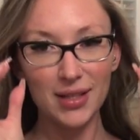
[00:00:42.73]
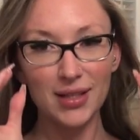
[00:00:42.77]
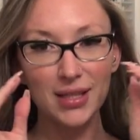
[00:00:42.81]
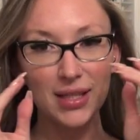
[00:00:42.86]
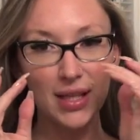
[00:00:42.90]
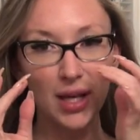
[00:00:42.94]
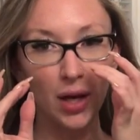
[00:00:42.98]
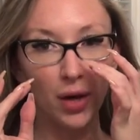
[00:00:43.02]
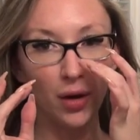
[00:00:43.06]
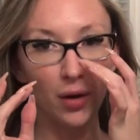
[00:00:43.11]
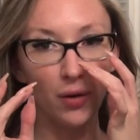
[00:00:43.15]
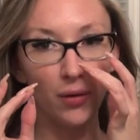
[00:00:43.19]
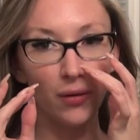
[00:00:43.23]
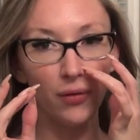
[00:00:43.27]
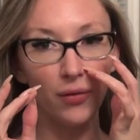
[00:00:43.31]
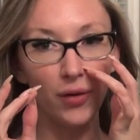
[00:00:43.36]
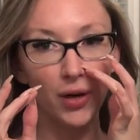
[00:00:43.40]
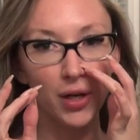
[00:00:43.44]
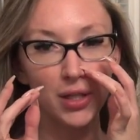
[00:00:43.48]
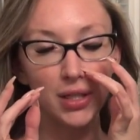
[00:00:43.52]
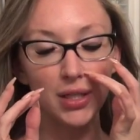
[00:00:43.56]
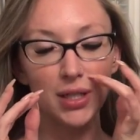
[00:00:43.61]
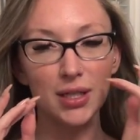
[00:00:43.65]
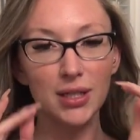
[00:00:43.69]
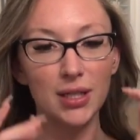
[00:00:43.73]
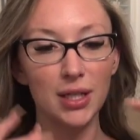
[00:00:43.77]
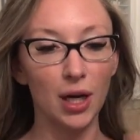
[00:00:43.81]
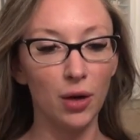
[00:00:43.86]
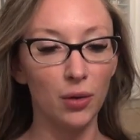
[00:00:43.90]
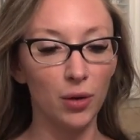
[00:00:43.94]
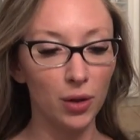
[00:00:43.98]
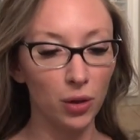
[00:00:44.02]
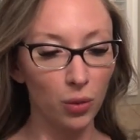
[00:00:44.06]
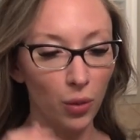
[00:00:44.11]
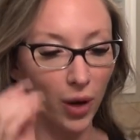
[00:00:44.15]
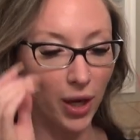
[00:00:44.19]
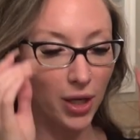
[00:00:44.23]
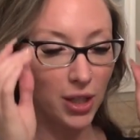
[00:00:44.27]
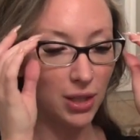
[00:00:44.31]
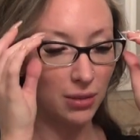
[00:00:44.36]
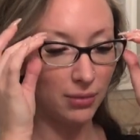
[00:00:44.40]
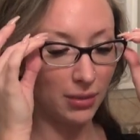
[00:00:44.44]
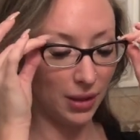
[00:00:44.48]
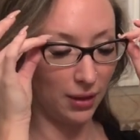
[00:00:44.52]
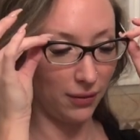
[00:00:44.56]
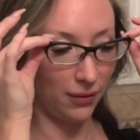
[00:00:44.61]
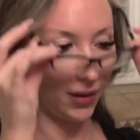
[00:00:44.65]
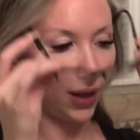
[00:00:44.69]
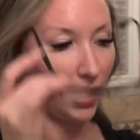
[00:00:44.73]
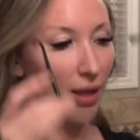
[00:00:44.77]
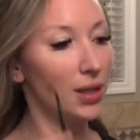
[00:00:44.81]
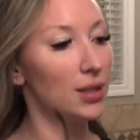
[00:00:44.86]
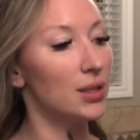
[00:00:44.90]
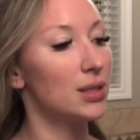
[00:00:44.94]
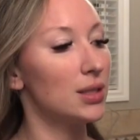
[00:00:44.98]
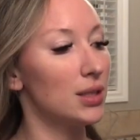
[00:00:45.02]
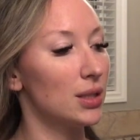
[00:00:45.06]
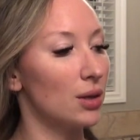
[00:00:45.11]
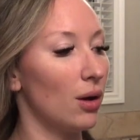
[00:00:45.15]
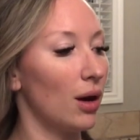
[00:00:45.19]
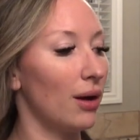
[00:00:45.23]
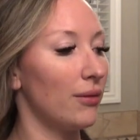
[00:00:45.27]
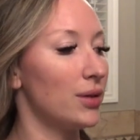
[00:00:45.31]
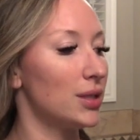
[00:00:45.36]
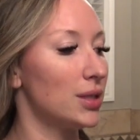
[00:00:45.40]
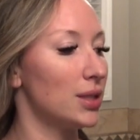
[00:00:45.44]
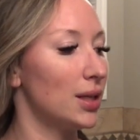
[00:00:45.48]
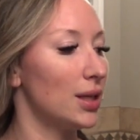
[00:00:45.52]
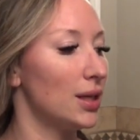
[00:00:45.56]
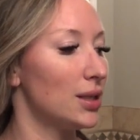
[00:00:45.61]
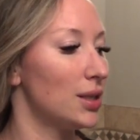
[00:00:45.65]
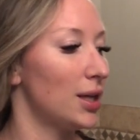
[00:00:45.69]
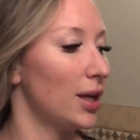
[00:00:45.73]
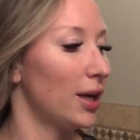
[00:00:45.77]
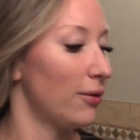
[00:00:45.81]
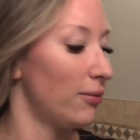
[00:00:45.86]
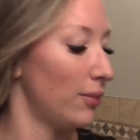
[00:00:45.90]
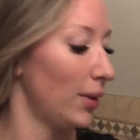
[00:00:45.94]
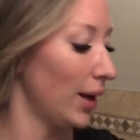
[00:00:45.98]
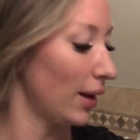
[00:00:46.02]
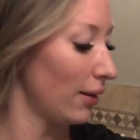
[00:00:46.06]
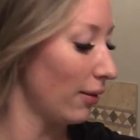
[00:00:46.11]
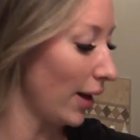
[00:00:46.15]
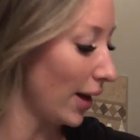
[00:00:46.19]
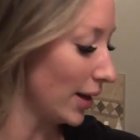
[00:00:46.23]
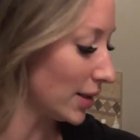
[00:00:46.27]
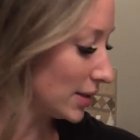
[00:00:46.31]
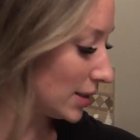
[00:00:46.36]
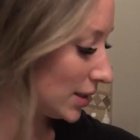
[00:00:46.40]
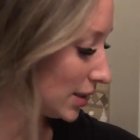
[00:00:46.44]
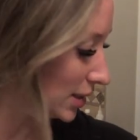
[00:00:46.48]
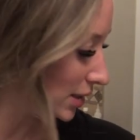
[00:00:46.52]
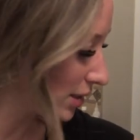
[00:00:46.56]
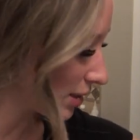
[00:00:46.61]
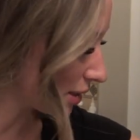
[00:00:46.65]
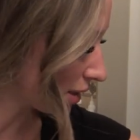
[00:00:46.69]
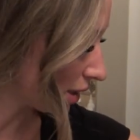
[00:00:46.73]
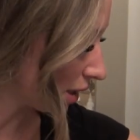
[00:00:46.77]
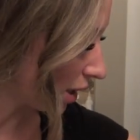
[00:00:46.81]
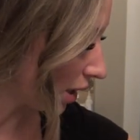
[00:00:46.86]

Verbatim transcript: So first I start with washing my face. So obviously I take off my glasses